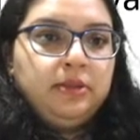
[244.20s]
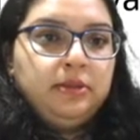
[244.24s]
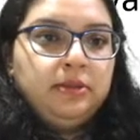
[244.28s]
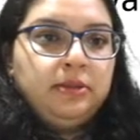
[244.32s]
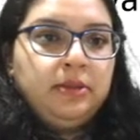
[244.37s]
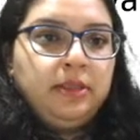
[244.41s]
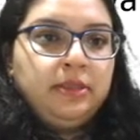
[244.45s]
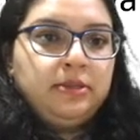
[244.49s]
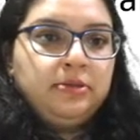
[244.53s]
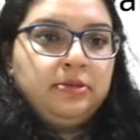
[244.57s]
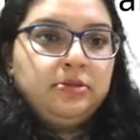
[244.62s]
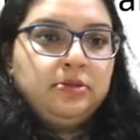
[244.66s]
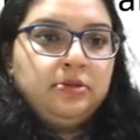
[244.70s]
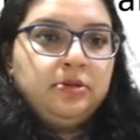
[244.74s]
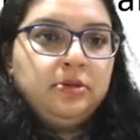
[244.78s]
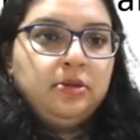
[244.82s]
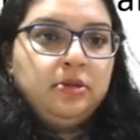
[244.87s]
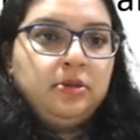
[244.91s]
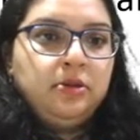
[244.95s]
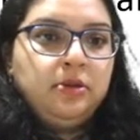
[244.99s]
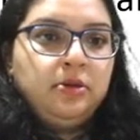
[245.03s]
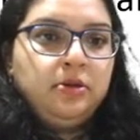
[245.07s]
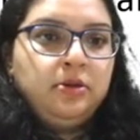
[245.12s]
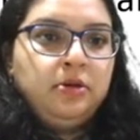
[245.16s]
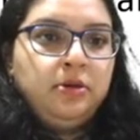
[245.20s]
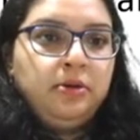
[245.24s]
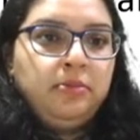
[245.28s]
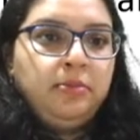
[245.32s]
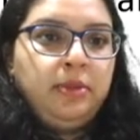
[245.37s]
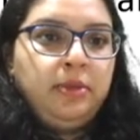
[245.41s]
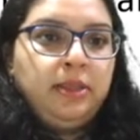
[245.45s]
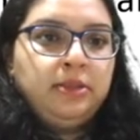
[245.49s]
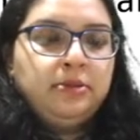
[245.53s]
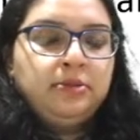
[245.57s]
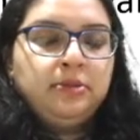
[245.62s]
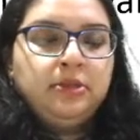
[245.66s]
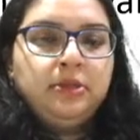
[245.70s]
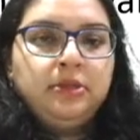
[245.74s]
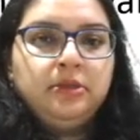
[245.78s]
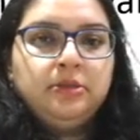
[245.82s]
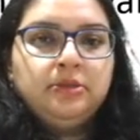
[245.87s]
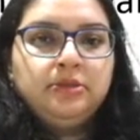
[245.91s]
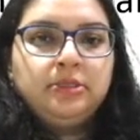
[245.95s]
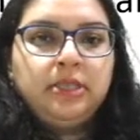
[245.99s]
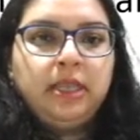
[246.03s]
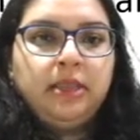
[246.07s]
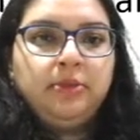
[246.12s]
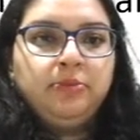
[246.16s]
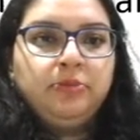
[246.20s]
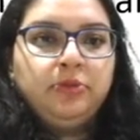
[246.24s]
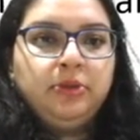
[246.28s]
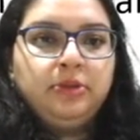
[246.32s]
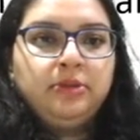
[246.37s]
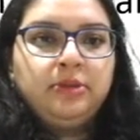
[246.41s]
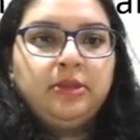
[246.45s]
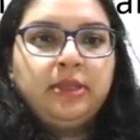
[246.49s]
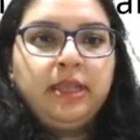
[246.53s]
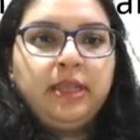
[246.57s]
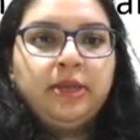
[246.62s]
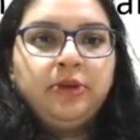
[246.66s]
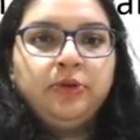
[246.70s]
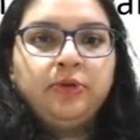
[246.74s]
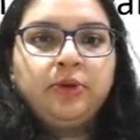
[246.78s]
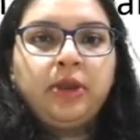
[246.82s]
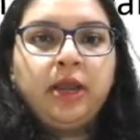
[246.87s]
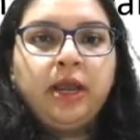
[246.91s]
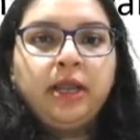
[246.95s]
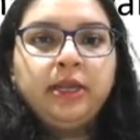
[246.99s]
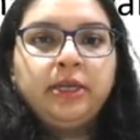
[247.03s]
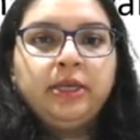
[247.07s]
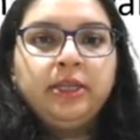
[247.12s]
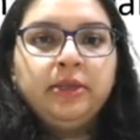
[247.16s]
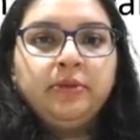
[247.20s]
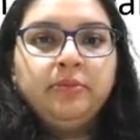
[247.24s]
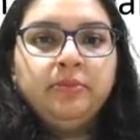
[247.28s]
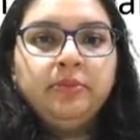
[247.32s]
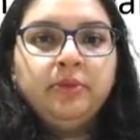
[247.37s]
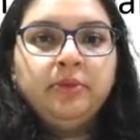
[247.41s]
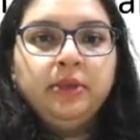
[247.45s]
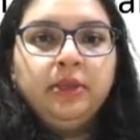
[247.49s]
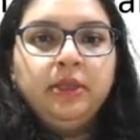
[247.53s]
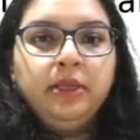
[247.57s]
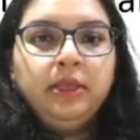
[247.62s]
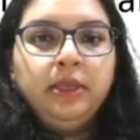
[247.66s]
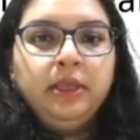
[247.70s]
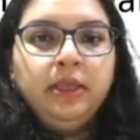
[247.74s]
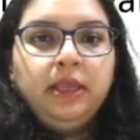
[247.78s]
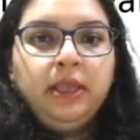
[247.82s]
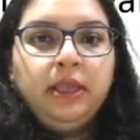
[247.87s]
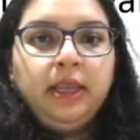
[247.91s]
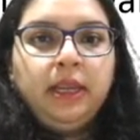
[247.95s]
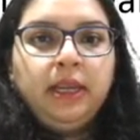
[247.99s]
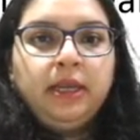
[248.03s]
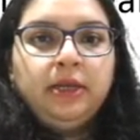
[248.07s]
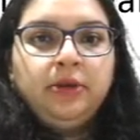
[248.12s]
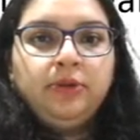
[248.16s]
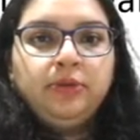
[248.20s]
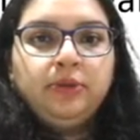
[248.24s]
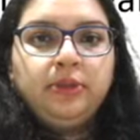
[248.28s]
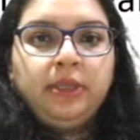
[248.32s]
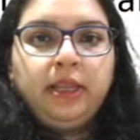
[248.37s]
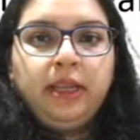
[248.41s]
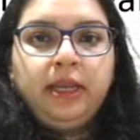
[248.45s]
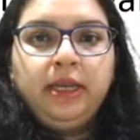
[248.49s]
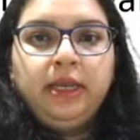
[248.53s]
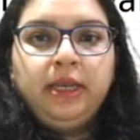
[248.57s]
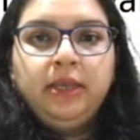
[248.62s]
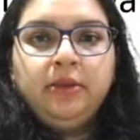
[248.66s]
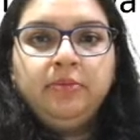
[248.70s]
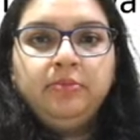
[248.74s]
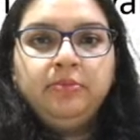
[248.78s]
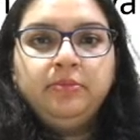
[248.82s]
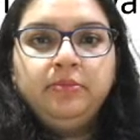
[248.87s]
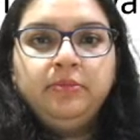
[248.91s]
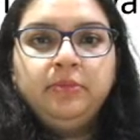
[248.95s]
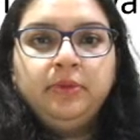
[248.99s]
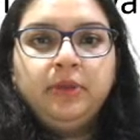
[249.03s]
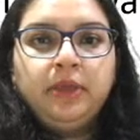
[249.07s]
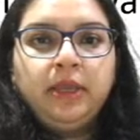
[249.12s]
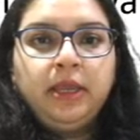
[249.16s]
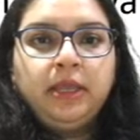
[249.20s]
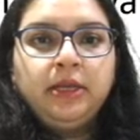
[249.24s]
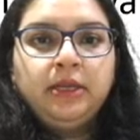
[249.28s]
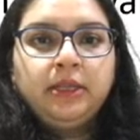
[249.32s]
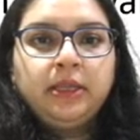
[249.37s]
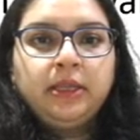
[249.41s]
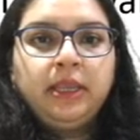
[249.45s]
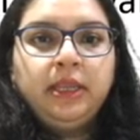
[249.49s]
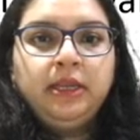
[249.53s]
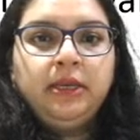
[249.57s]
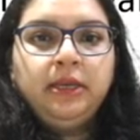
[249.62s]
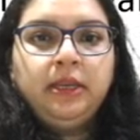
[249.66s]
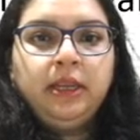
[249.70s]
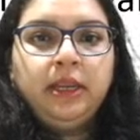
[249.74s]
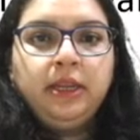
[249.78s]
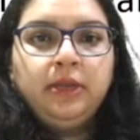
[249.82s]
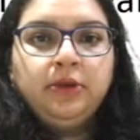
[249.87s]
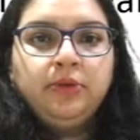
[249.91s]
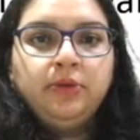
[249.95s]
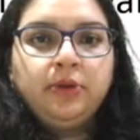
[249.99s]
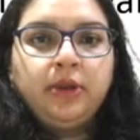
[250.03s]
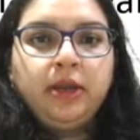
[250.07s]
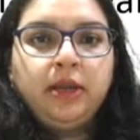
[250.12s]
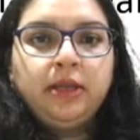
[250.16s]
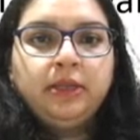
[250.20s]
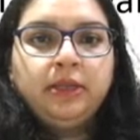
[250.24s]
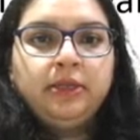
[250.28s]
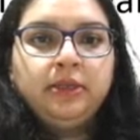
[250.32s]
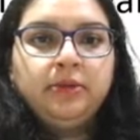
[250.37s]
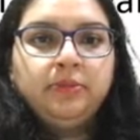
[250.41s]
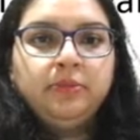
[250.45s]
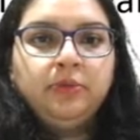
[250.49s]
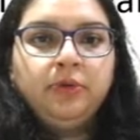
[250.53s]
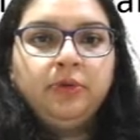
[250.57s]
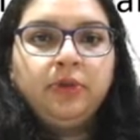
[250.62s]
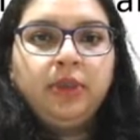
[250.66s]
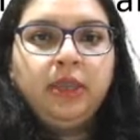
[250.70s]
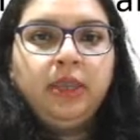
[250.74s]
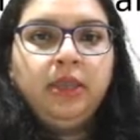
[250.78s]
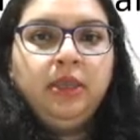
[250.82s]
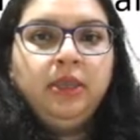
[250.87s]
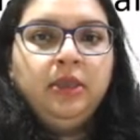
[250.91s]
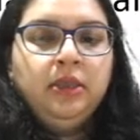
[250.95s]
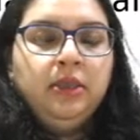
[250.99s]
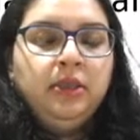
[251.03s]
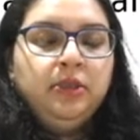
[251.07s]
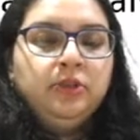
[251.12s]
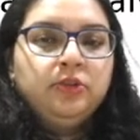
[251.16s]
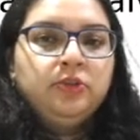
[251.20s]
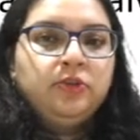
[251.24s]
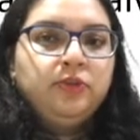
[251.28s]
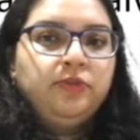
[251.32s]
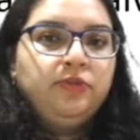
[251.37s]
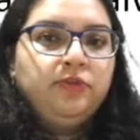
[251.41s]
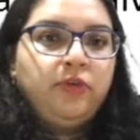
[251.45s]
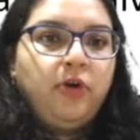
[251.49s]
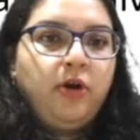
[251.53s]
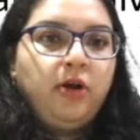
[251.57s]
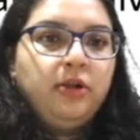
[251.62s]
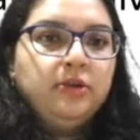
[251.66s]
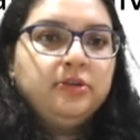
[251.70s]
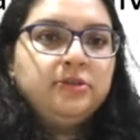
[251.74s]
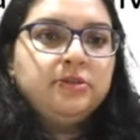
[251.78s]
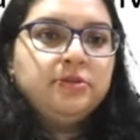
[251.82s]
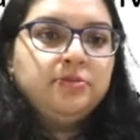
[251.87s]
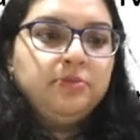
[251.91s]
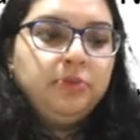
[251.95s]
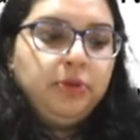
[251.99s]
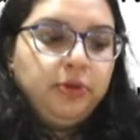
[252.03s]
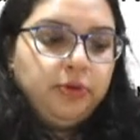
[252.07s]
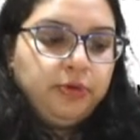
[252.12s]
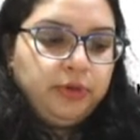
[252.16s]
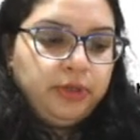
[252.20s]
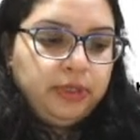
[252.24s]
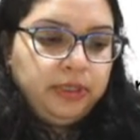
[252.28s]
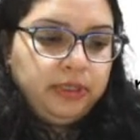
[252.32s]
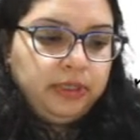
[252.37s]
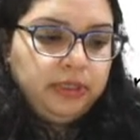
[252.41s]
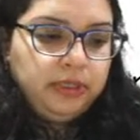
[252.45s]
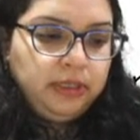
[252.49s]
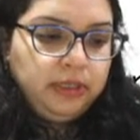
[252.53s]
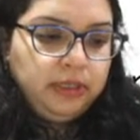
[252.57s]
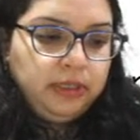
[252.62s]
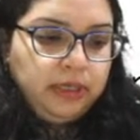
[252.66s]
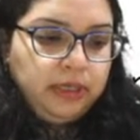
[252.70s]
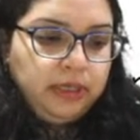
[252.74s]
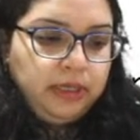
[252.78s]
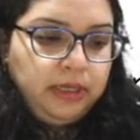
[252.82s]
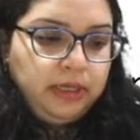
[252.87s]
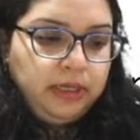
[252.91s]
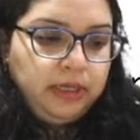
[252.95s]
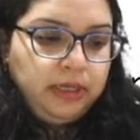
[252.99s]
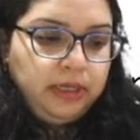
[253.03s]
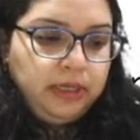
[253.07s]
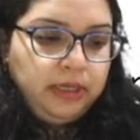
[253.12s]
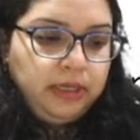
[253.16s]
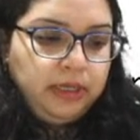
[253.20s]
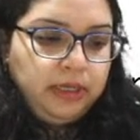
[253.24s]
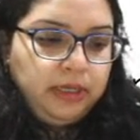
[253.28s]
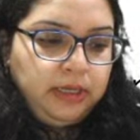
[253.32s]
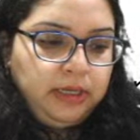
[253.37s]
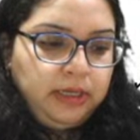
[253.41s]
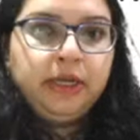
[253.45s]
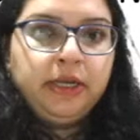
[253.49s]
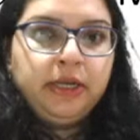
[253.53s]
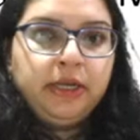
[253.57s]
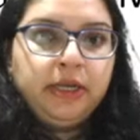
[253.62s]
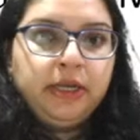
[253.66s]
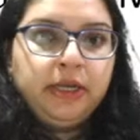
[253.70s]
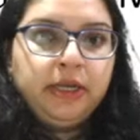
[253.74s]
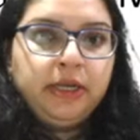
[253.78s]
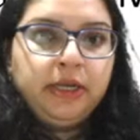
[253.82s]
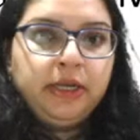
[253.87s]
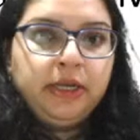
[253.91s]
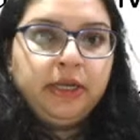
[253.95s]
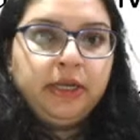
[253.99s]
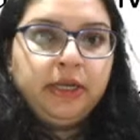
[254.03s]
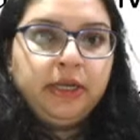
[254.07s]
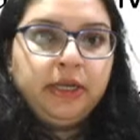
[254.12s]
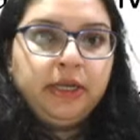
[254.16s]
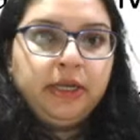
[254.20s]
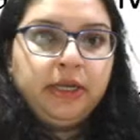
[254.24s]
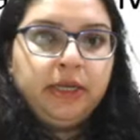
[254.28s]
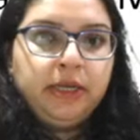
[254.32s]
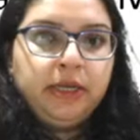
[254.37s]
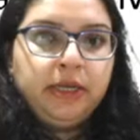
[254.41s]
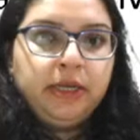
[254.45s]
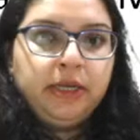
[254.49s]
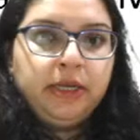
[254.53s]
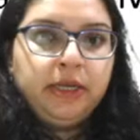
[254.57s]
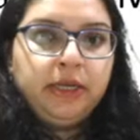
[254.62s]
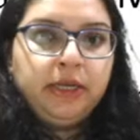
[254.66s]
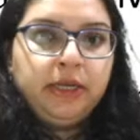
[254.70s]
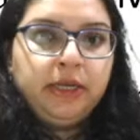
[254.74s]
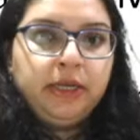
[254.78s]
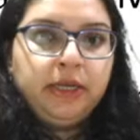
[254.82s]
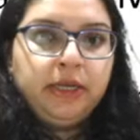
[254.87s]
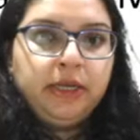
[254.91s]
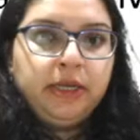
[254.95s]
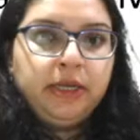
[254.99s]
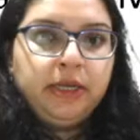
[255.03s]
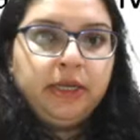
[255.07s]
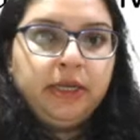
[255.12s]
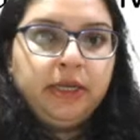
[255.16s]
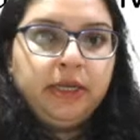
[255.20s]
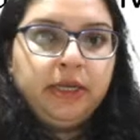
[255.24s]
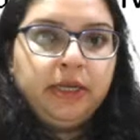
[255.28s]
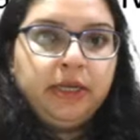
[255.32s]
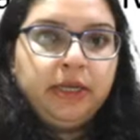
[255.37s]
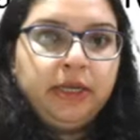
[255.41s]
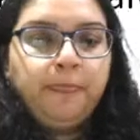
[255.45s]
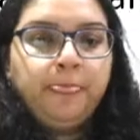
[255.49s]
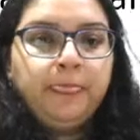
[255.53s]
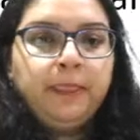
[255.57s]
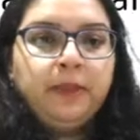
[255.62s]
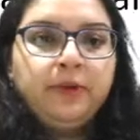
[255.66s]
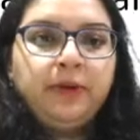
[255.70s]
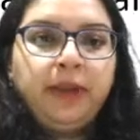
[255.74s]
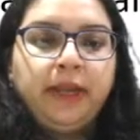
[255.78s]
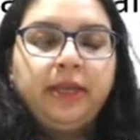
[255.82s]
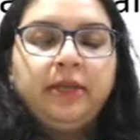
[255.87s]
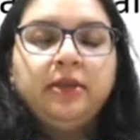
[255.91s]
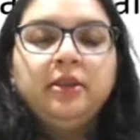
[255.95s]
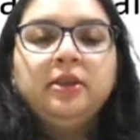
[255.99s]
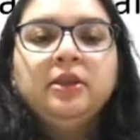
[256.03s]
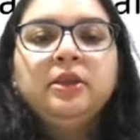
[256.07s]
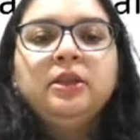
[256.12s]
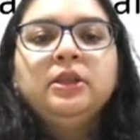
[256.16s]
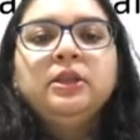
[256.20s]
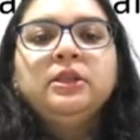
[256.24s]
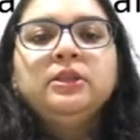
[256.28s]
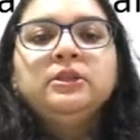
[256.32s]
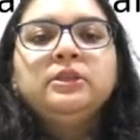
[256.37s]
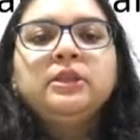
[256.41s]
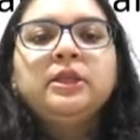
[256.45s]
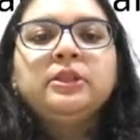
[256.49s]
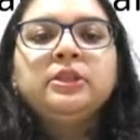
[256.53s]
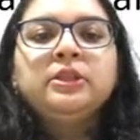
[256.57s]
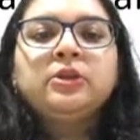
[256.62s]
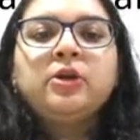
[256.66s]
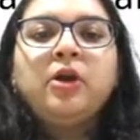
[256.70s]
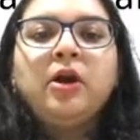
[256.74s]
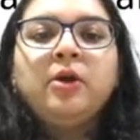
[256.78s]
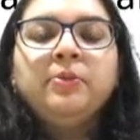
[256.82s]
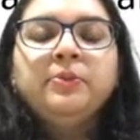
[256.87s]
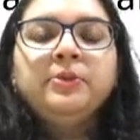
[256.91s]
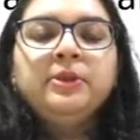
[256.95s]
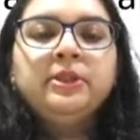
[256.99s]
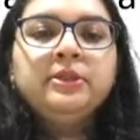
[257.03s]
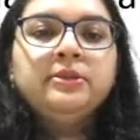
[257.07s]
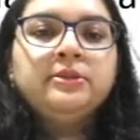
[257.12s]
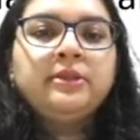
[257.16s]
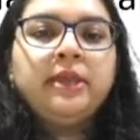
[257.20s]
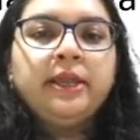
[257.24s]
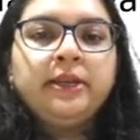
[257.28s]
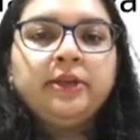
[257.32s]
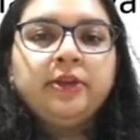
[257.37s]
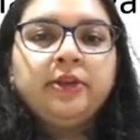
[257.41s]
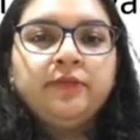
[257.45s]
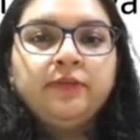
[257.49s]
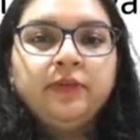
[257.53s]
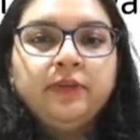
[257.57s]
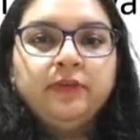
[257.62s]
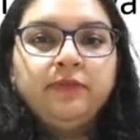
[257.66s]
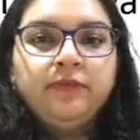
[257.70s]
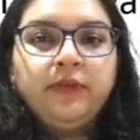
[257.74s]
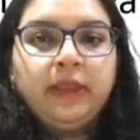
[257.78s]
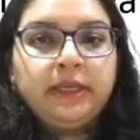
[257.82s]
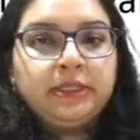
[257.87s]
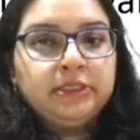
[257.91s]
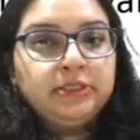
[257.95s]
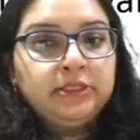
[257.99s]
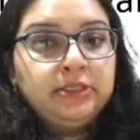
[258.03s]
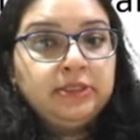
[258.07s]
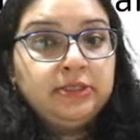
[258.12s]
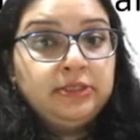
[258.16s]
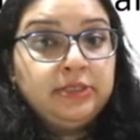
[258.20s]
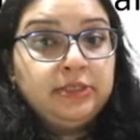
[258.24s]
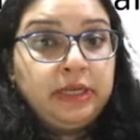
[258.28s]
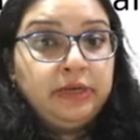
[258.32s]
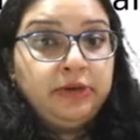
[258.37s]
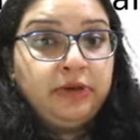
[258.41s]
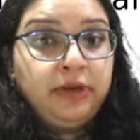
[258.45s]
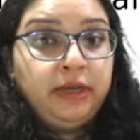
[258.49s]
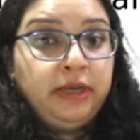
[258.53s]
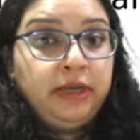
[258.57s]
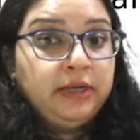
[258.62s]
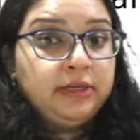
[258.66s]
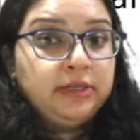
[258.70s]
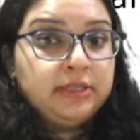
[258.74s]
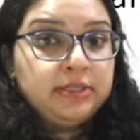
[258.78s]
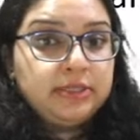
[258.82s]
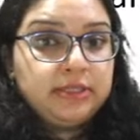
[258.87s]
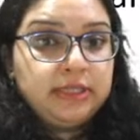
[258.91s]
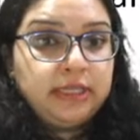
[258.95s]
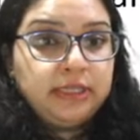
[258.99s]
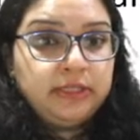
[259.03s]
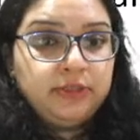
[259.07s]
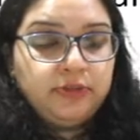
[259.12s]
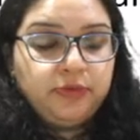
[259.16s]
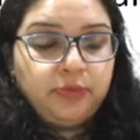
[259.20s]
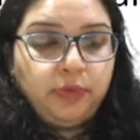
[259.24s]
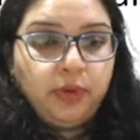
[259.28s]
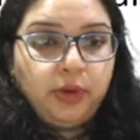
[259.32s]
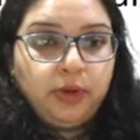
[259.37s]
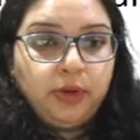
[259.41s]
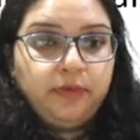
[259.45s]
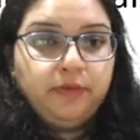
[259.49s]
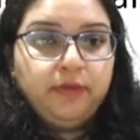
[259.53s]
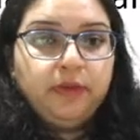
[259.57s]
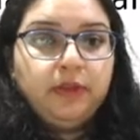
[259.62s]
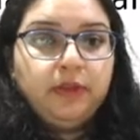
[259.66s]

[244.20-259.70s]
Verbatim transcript: this remains the same. So it's the endocardium, endothelium, and again endocardium. Okay, so walls, mural, endocardium and vascular endothelium. Right, now the commonest site of infection is generally a diseased wall.